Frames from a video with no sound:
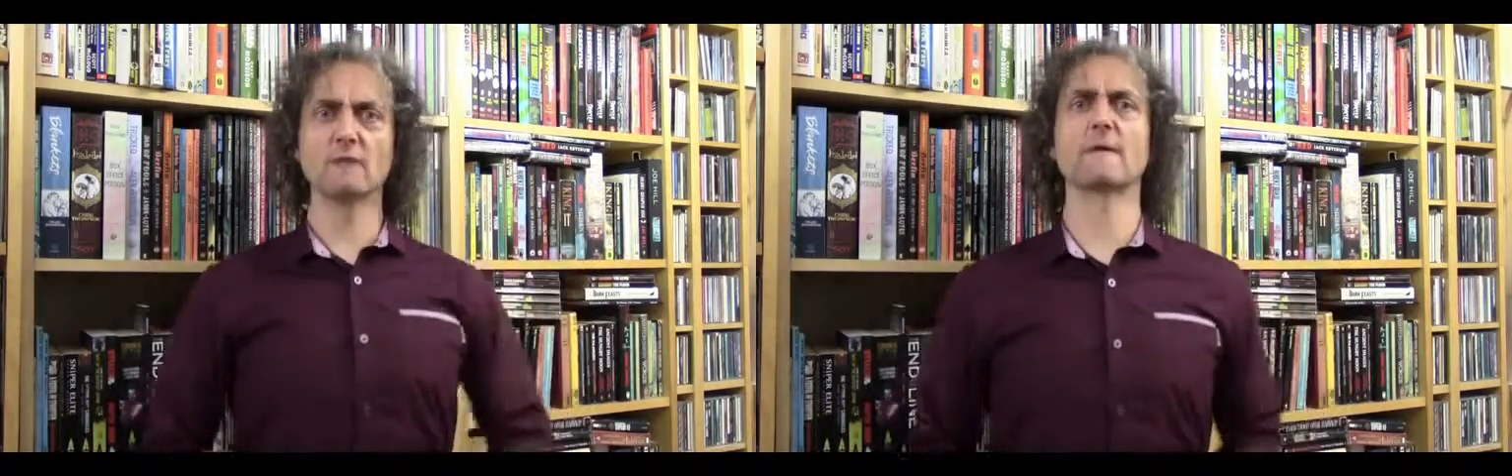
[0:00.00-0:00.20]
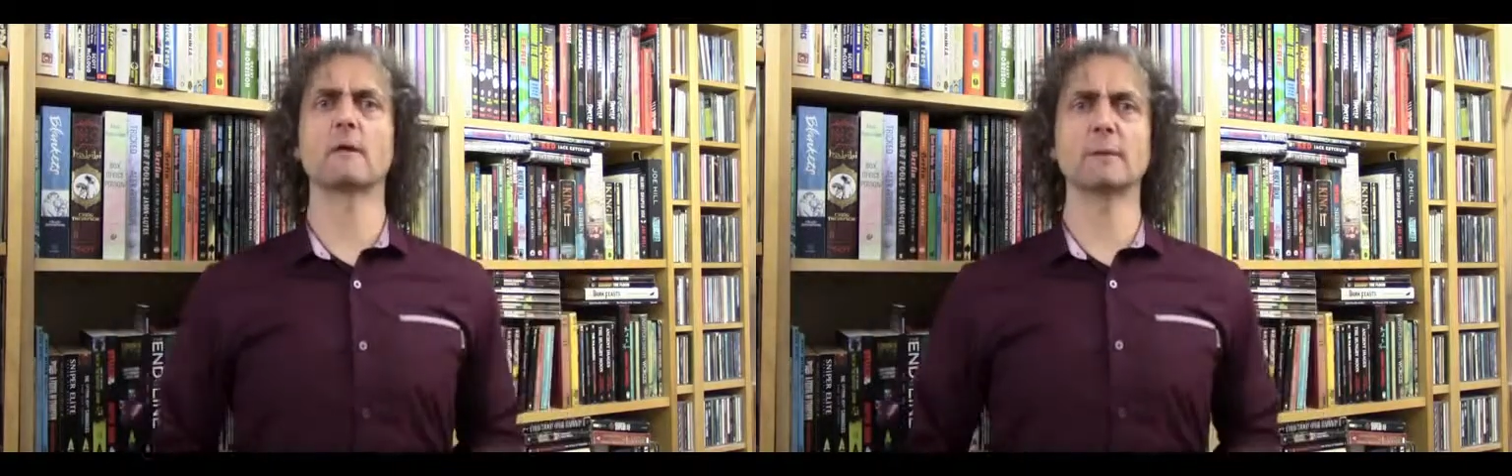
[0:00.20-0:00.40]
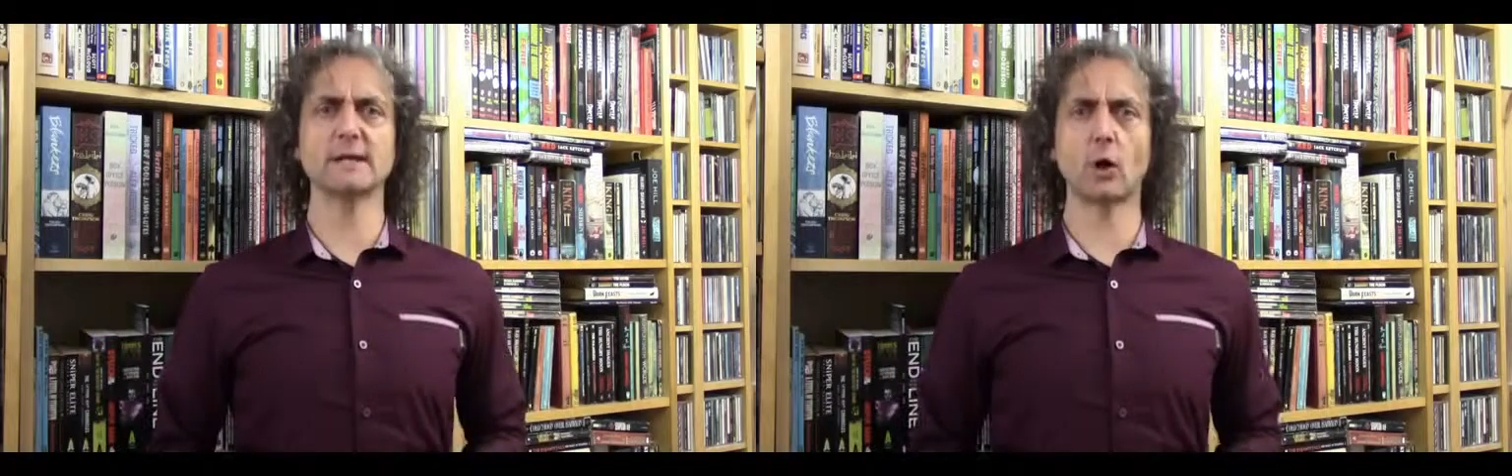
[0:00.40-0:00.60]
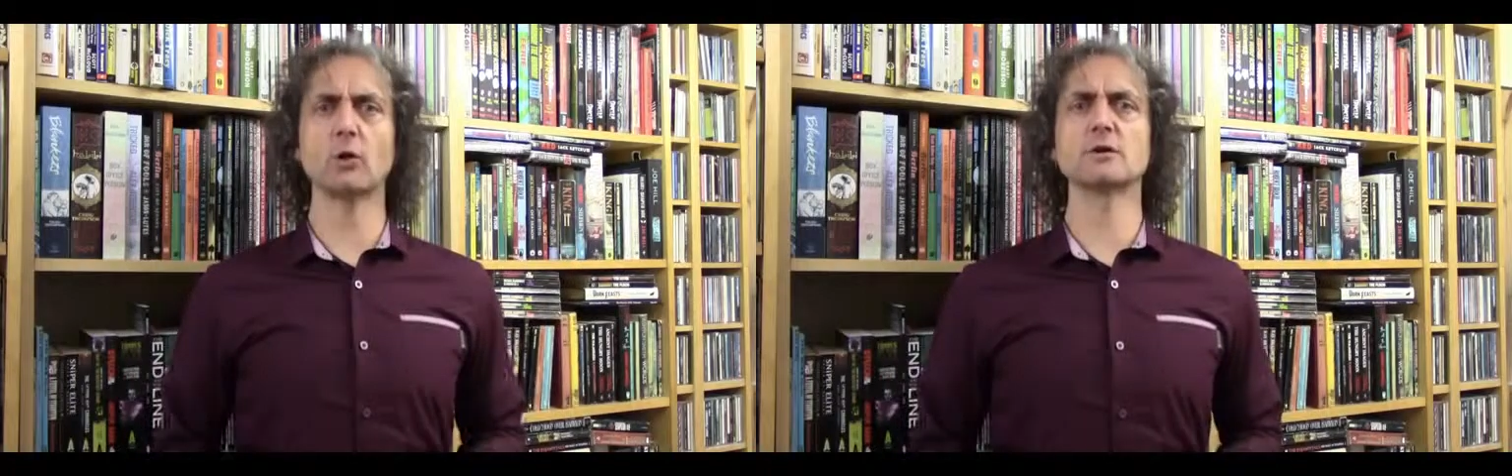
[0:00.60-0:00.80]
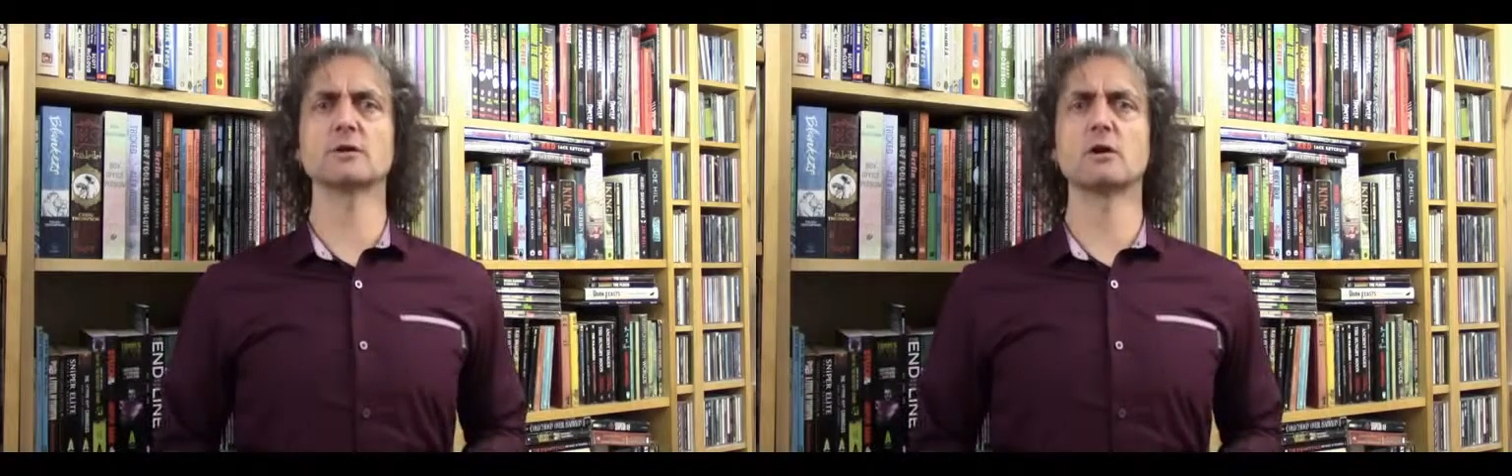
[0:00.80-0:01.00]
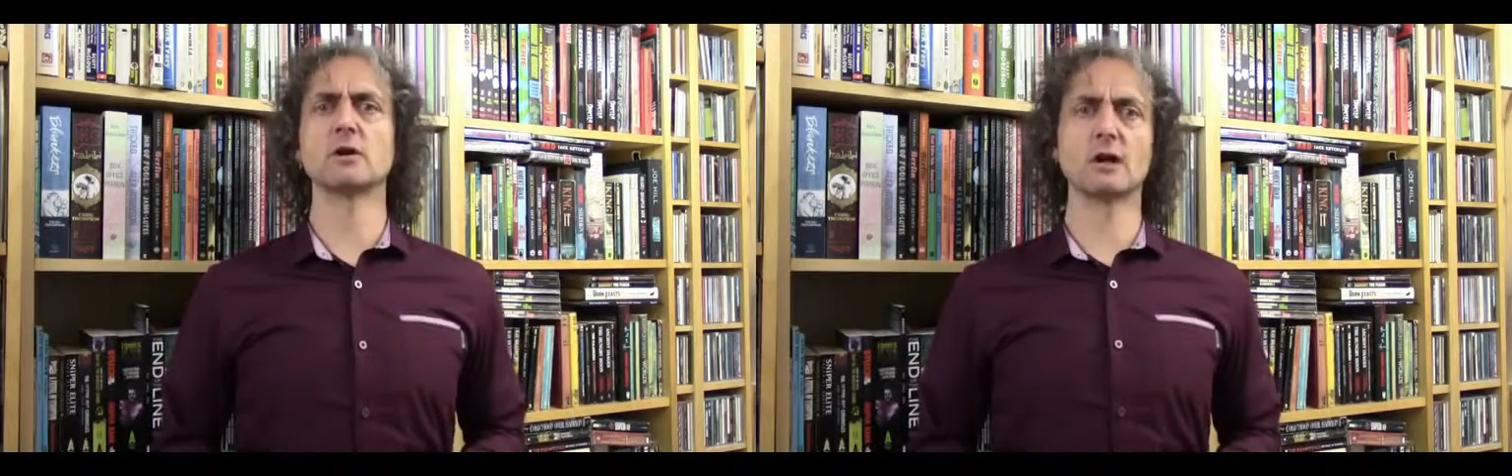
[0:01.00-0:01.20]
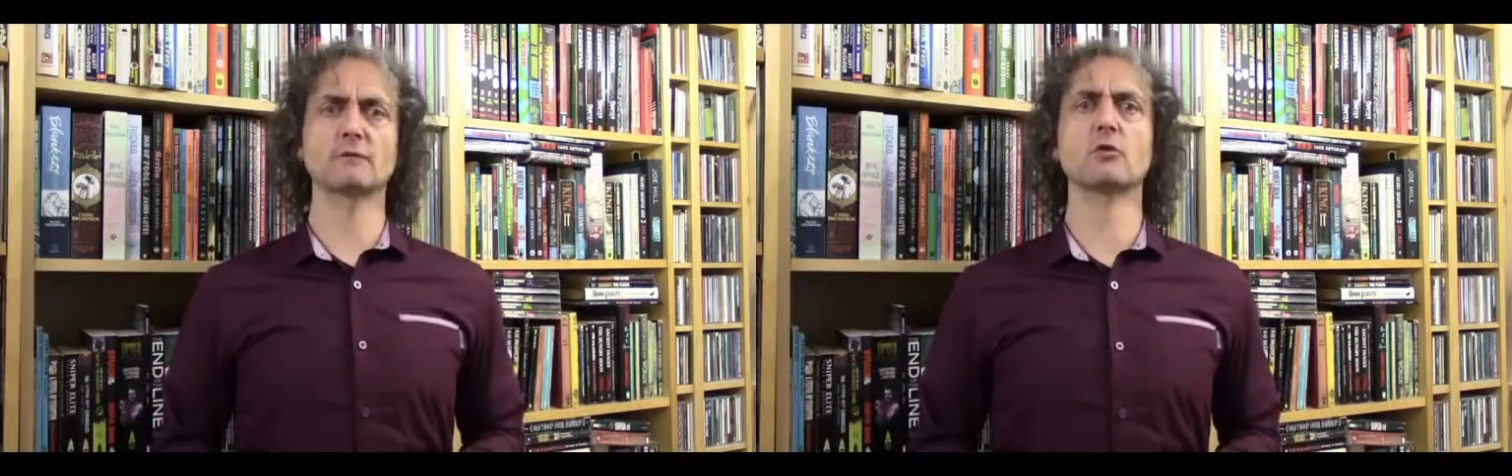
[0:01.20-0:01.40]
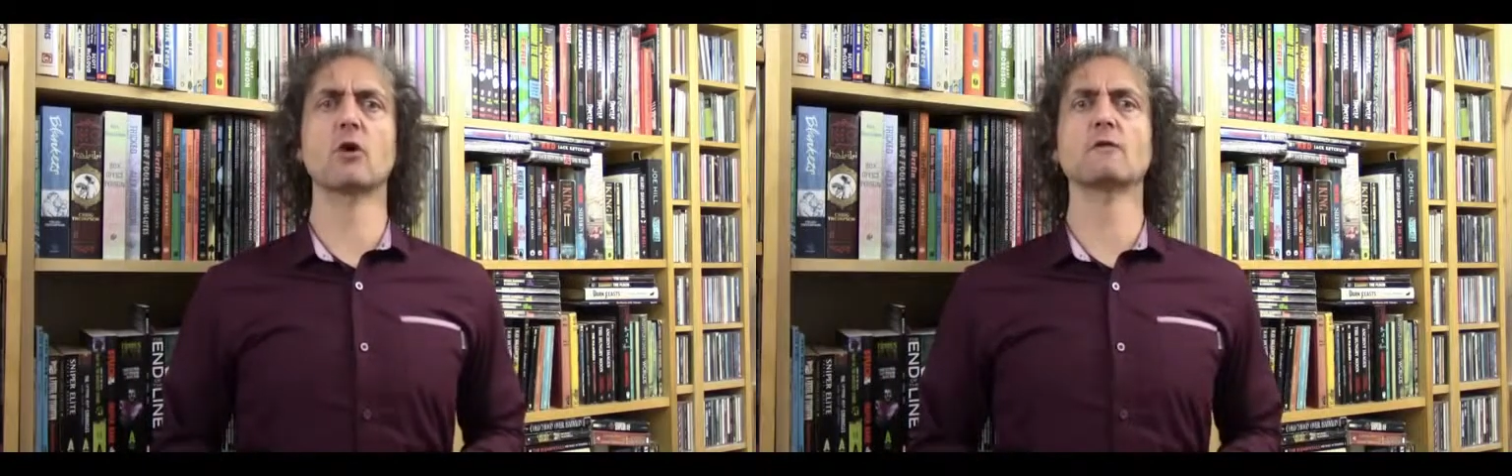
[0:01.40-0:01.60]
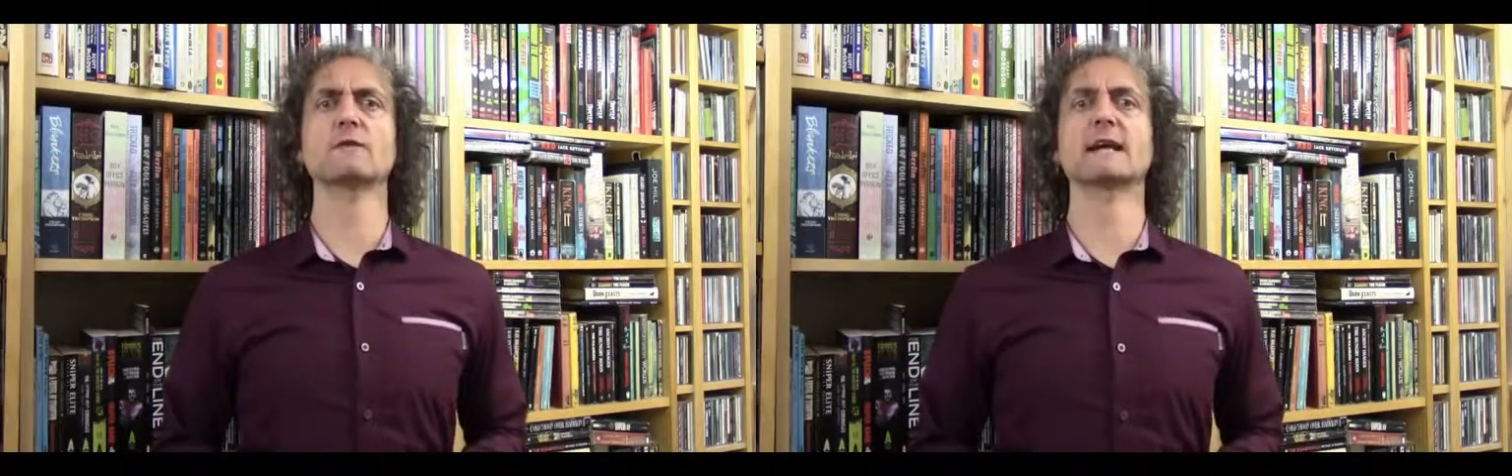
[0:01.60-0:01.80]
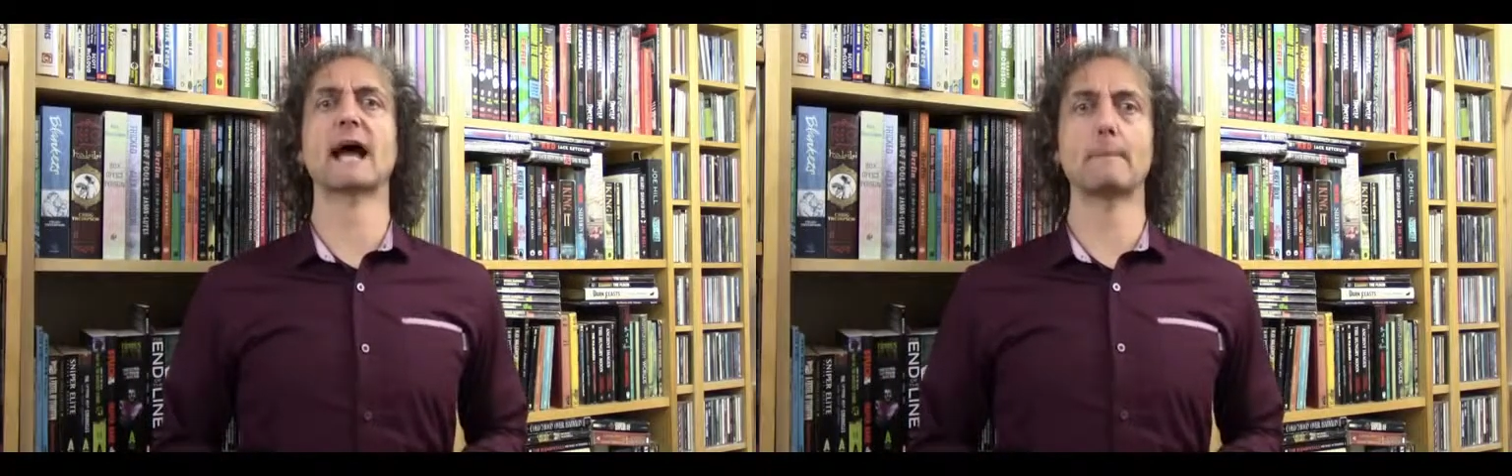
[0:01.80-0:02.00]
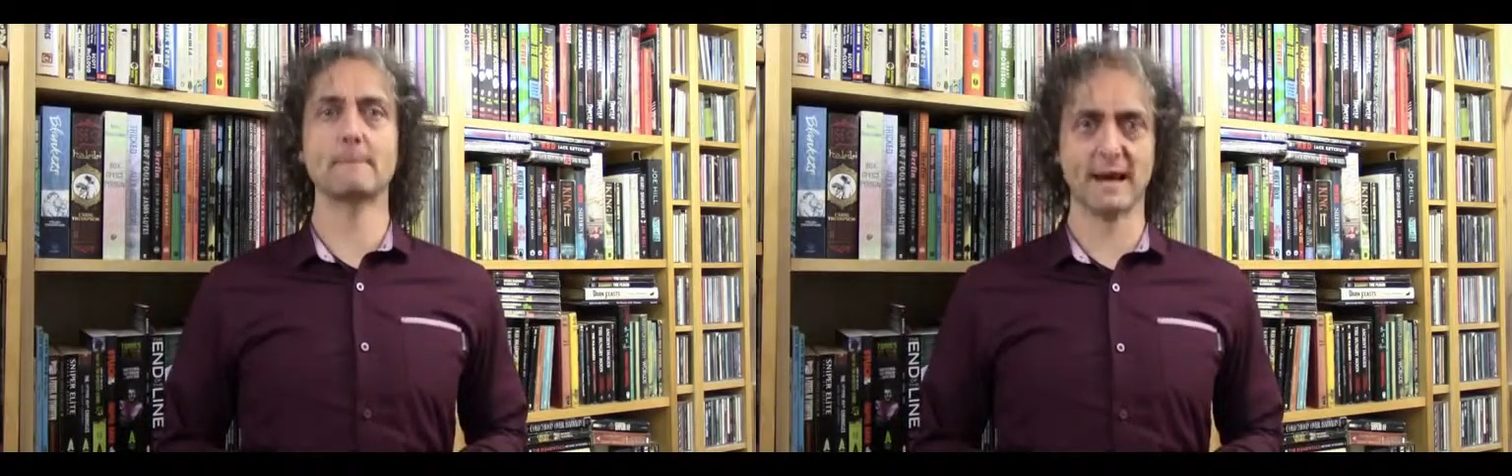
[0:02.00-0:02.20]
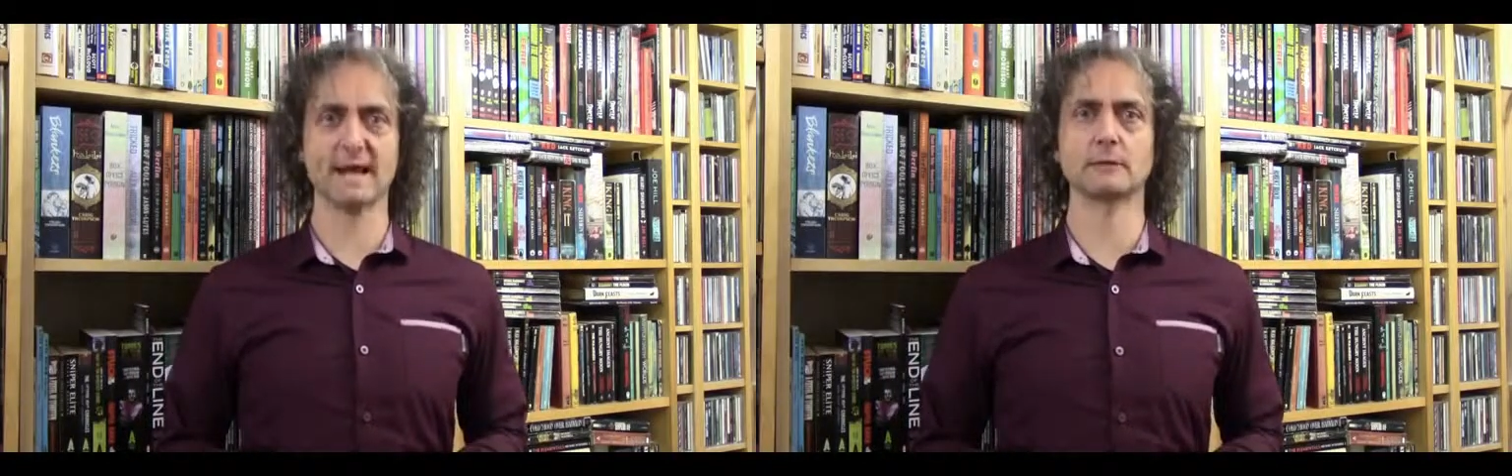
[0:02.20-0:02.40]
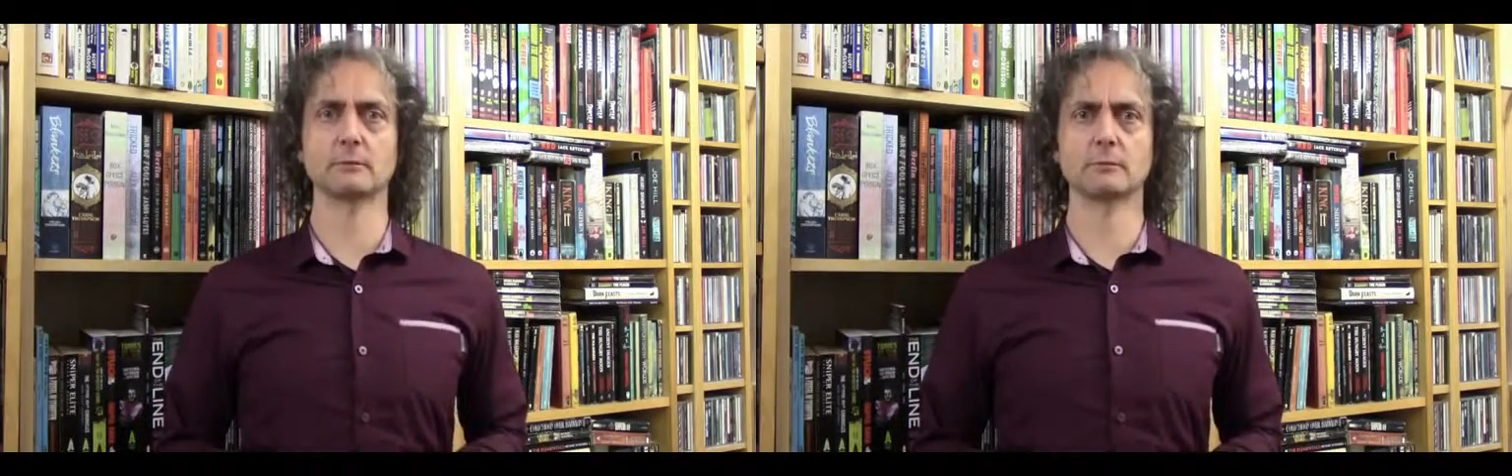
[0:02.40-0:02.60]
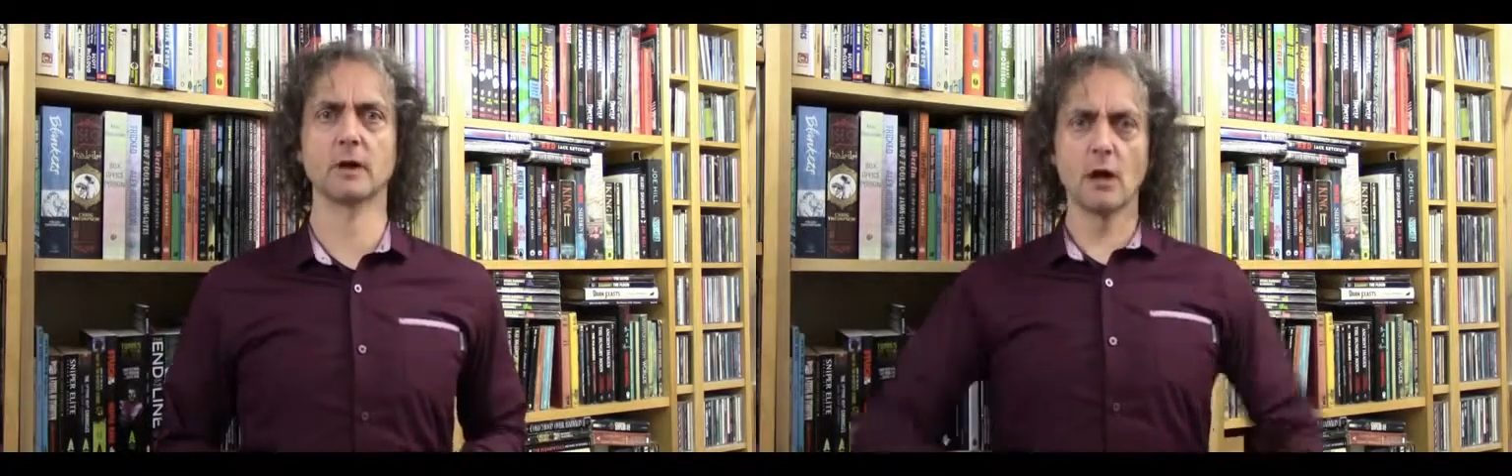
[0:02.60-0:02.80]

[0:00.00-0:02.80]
for the Beyond Lovecraft campaign.